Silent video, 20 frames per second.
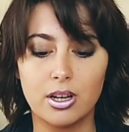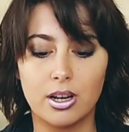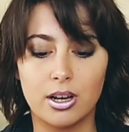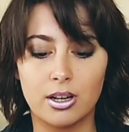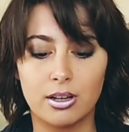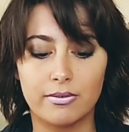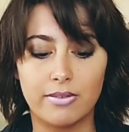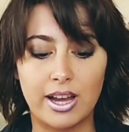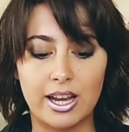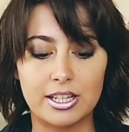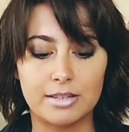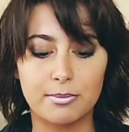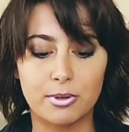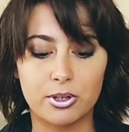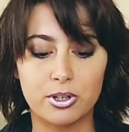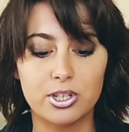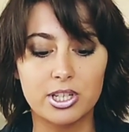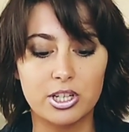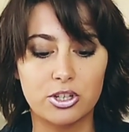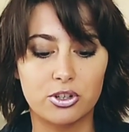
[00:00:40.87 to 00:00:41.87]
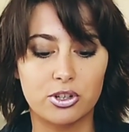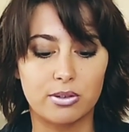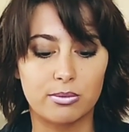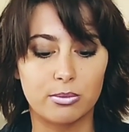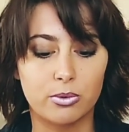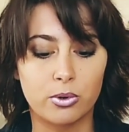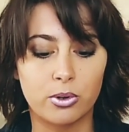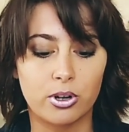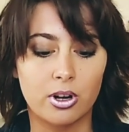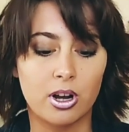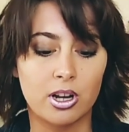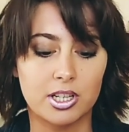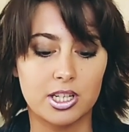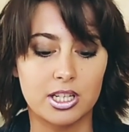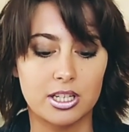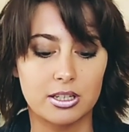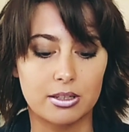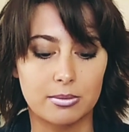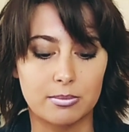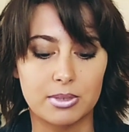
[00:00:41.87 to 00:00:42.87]
of Asperger syndrome or
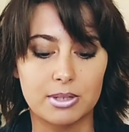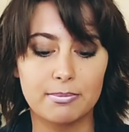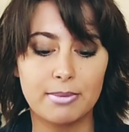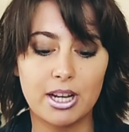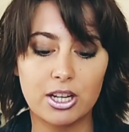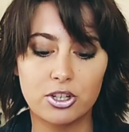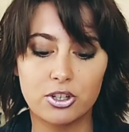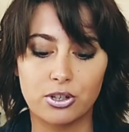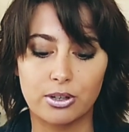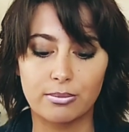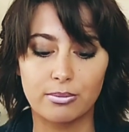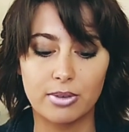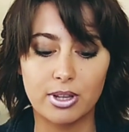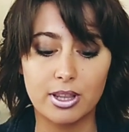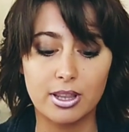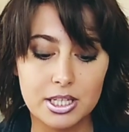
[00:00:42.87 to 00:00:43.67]
autism spectrum.